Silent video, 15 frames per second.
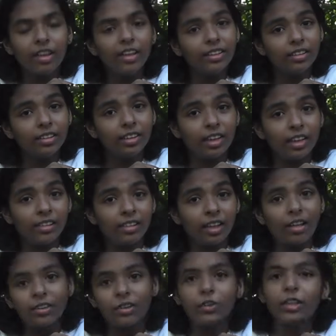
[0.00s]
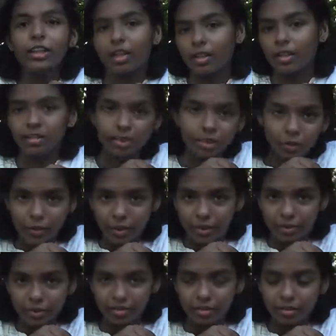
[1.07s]
This leads us to another
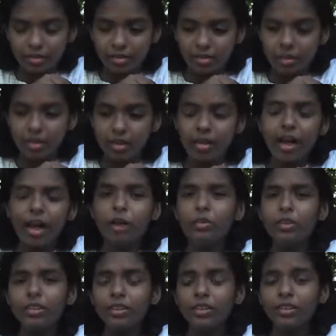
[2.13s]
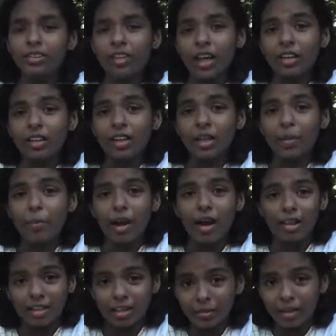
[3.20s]
situation. How does the sun keep
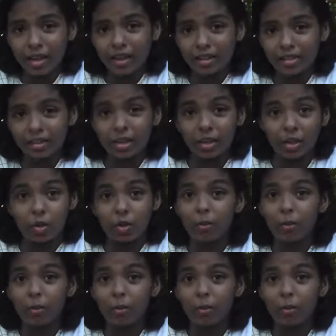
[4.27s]
other planets in